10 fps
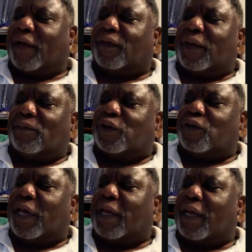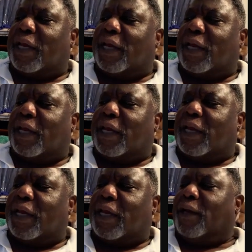them to it
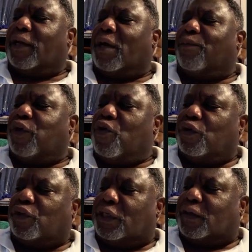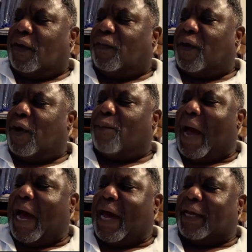by what amuses their
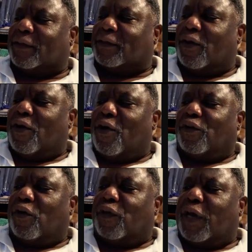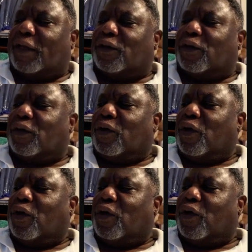minds, so that
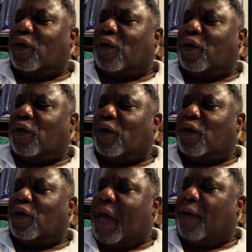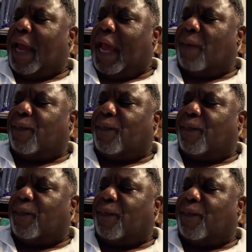may be better able
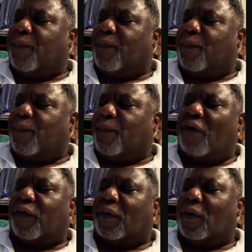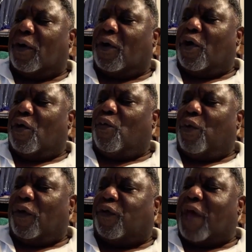to discover
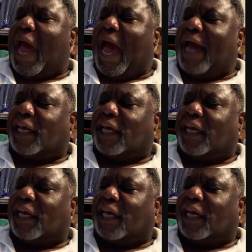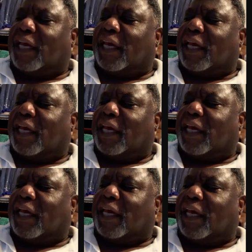with accuracy
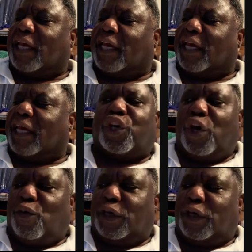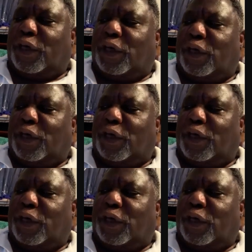the peculiar